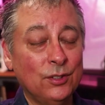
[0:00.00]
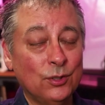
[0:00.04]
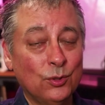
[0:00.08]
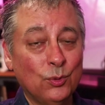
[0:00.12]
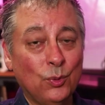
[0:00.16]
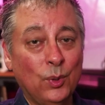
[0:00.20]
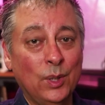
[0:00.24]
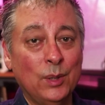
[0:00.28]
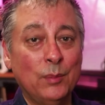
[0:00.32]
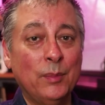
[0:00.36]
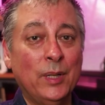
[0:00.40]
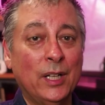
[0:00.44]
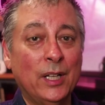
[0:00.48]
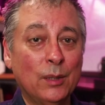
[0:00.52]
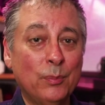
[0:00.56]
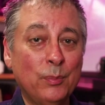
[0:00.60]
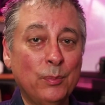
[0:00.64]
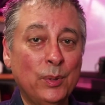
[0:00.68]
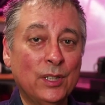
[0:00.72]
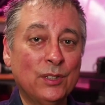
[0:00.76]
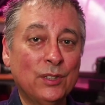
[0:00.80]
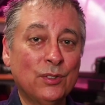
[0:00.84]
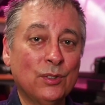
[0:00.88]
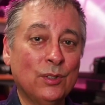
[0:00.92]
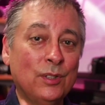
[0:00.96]
your twenty
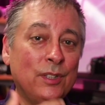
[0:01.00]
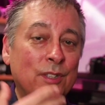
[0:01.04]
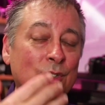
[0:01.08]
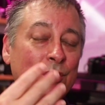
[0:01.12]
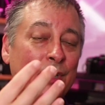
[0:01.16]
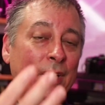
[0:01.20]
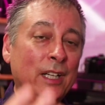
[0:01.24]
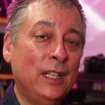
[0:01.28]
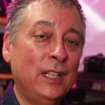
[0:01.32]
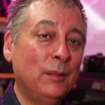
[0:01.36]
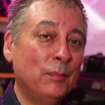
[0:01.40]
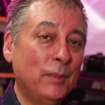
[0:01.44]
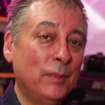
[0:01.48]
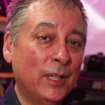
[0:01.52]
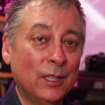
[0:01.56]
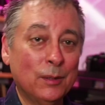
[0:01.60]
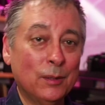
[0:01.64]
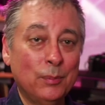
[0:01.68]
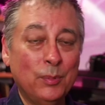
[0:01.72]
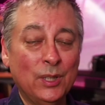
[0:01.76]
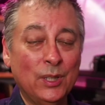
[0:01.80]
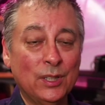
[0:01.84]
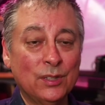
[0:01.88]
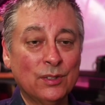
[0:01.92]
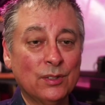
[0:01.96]
megapixel and your eighty
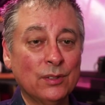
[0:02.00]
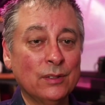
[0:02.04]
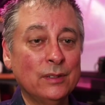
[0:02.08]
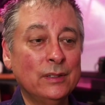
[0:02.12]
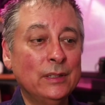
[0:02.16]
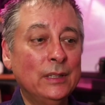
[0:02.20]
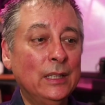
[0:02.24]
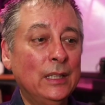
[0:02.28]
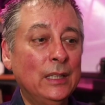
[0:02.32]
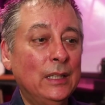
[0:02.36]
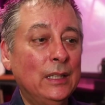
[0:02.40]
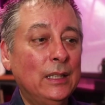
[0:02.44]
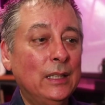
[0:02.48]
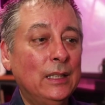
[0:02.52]
megapixel,